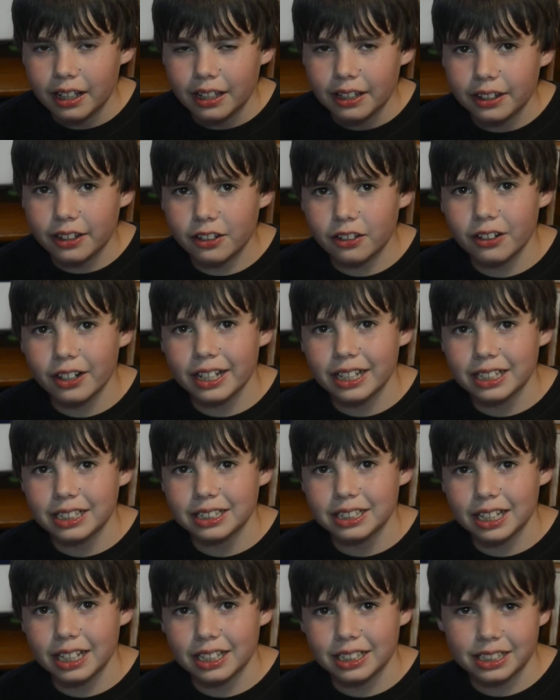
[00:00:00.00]
there
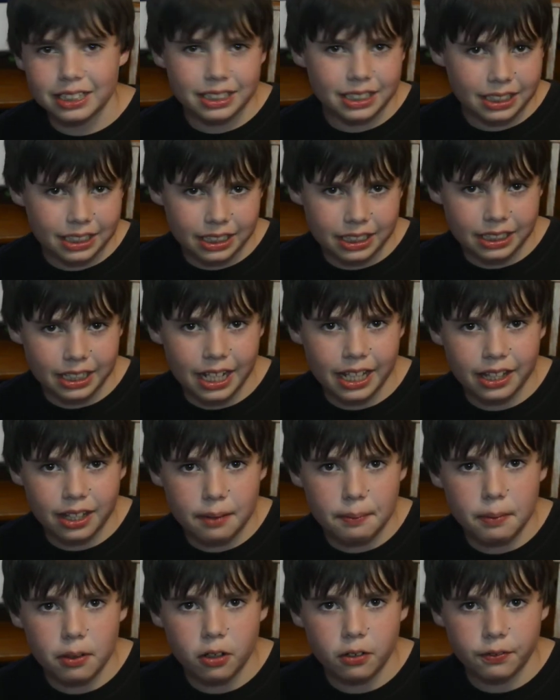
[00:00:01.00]
is a scene in
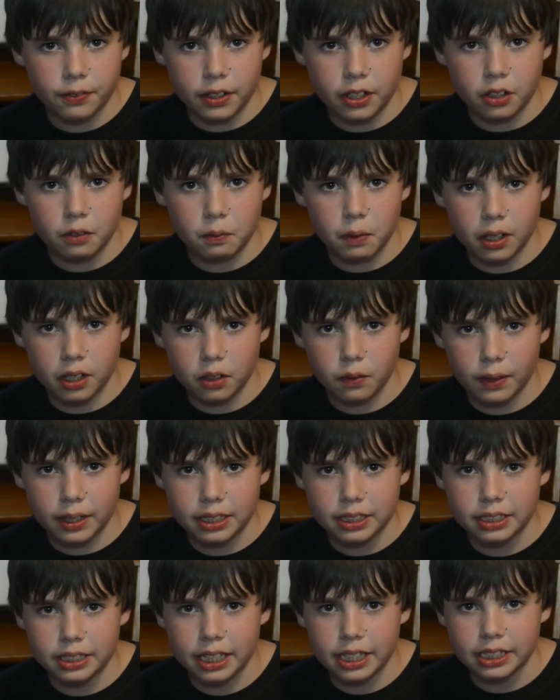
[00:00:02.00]
the movie where
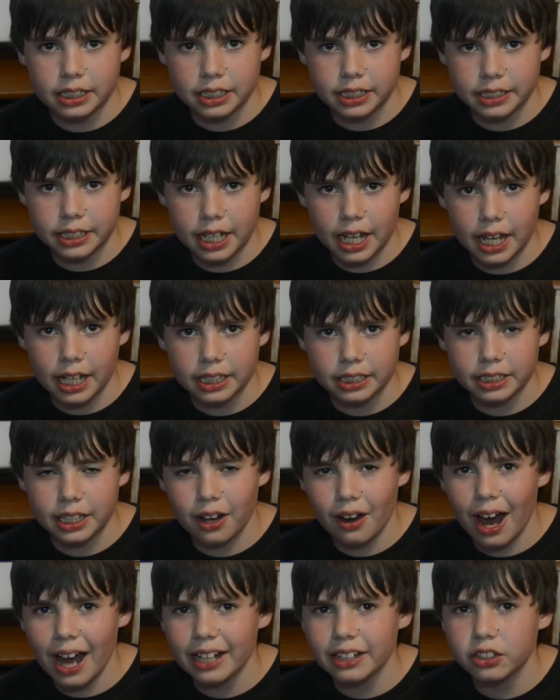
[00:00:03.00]
Gwen Stacy dies.
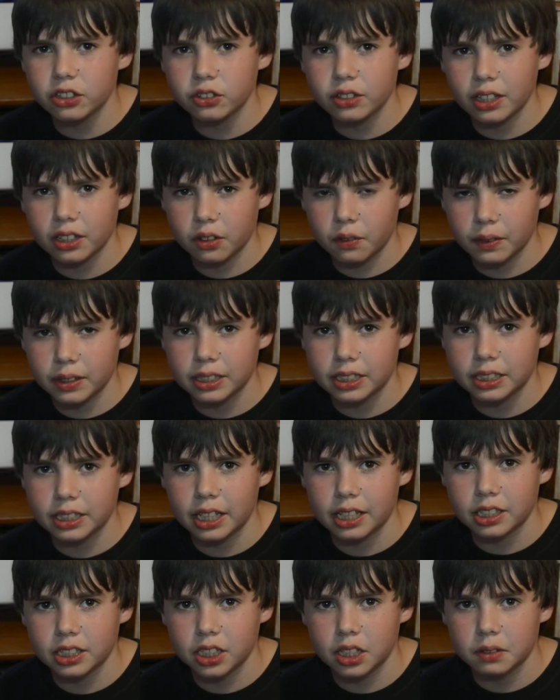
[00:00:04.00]
Now, I knew that Gwen
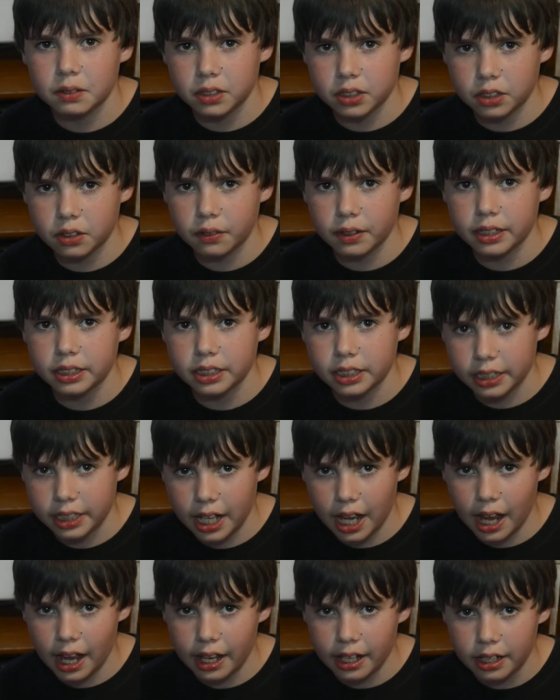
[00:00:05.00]
Stacy was going to
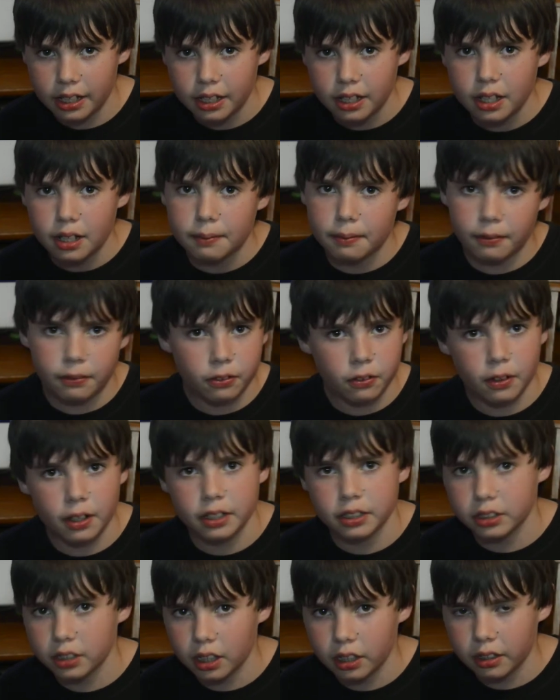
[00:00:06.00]
die before I
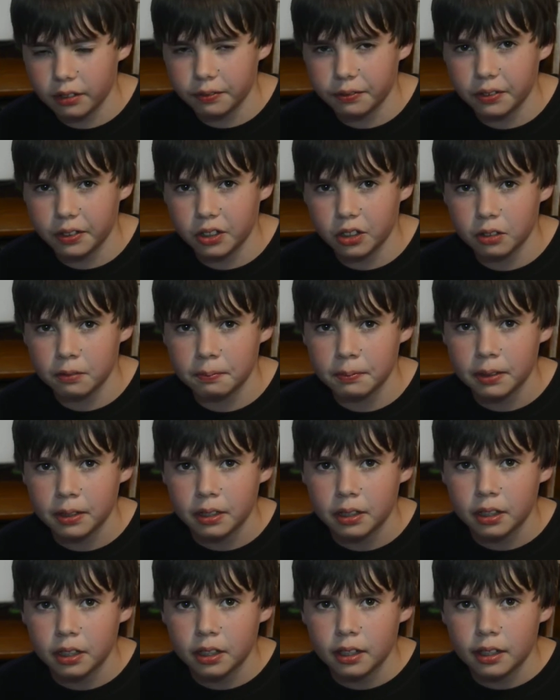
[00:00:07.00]
saw the film,
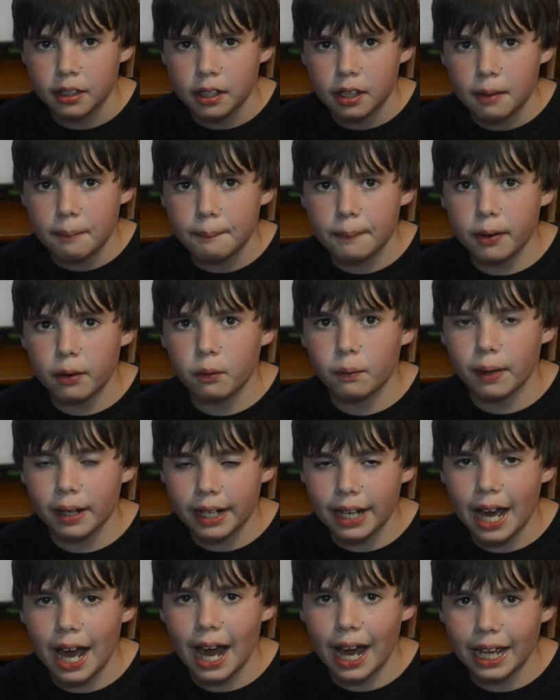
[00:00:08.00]
but
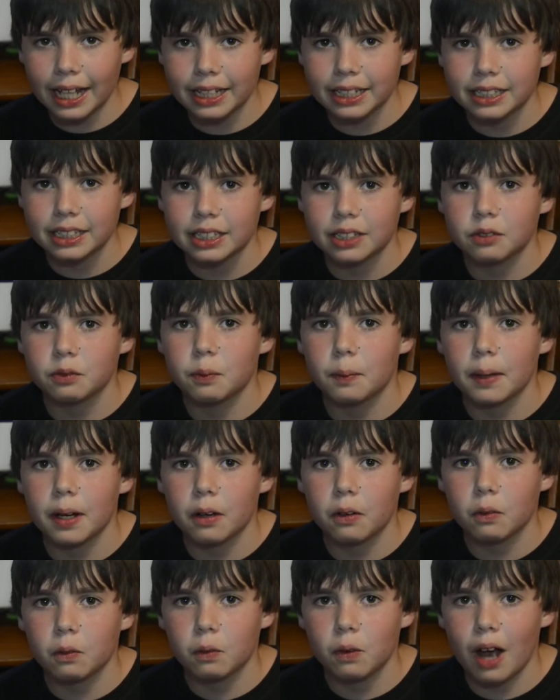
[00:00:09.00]
what I
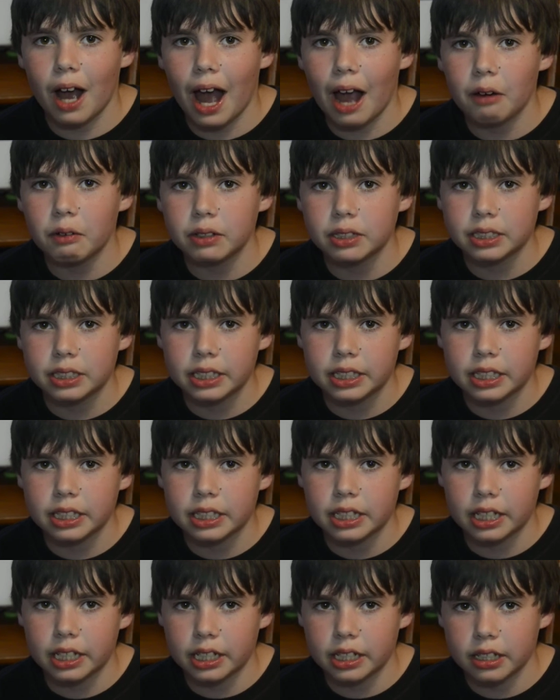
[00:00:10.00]
was
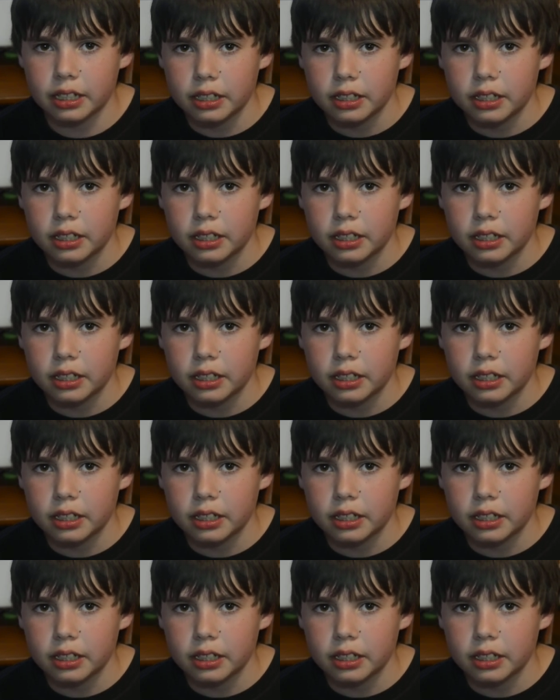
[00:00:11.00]
thinking,